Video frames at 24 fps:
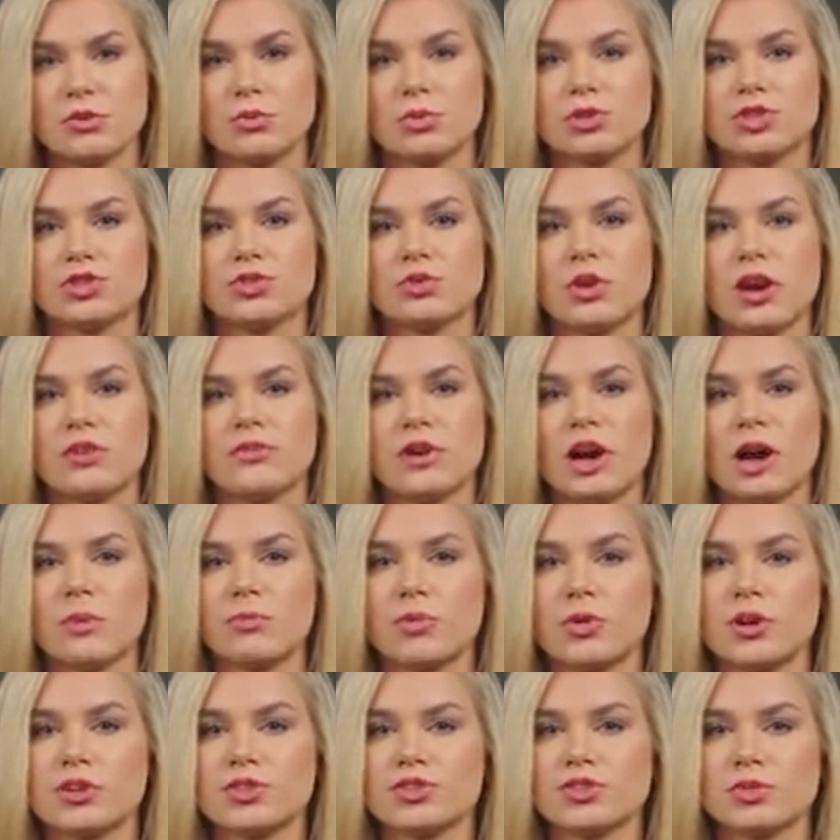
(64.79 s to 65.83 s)
which drive
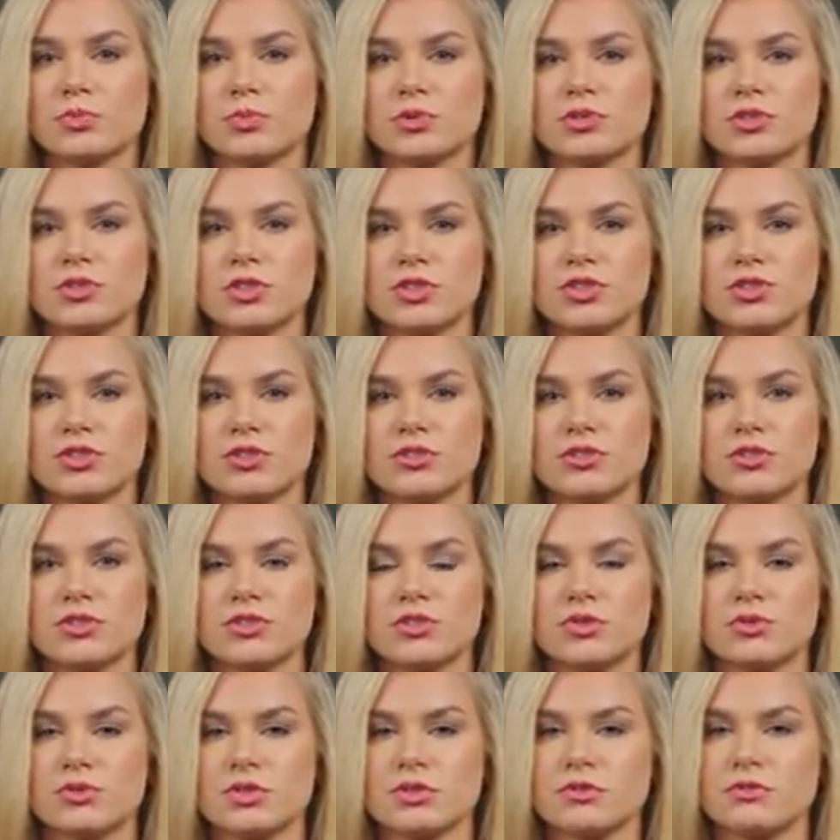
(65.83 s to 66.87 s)
operational procedures
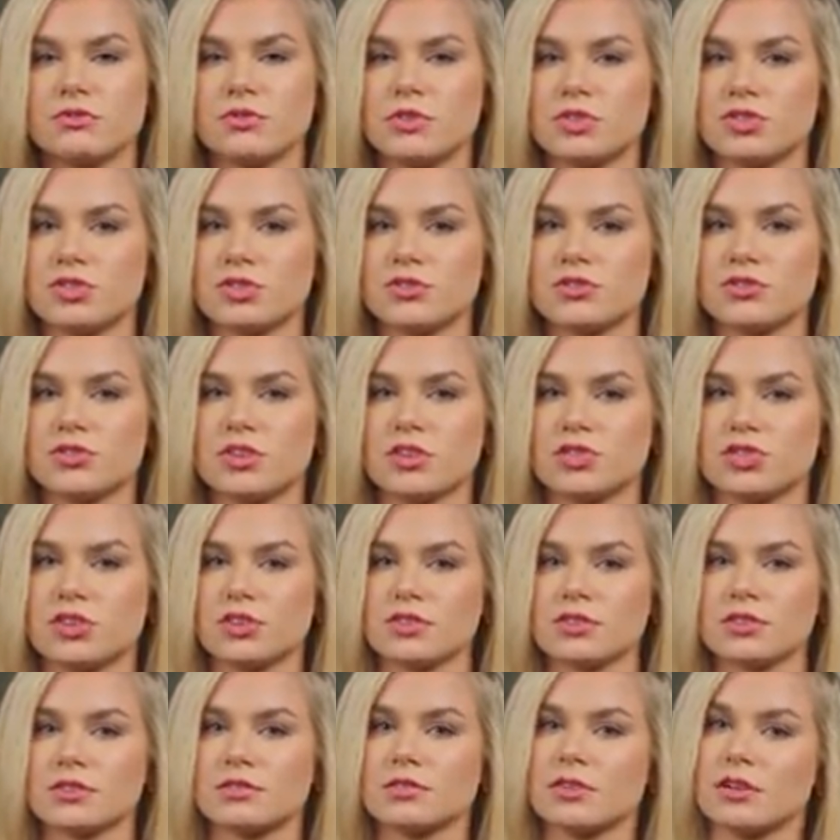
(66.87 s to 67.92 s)
using features such
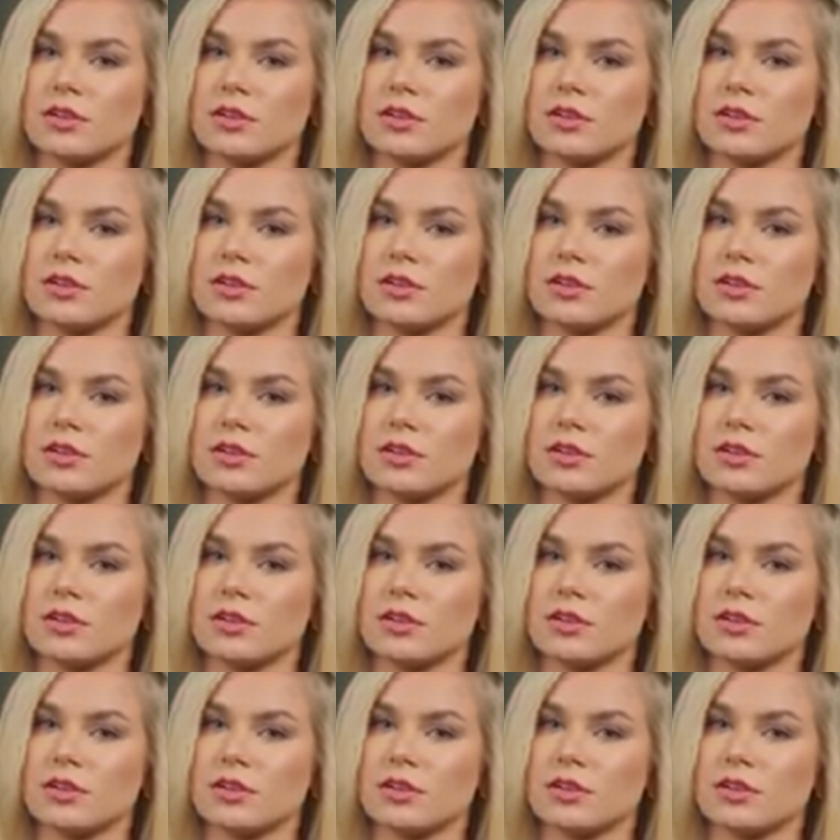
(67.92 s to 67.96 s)
as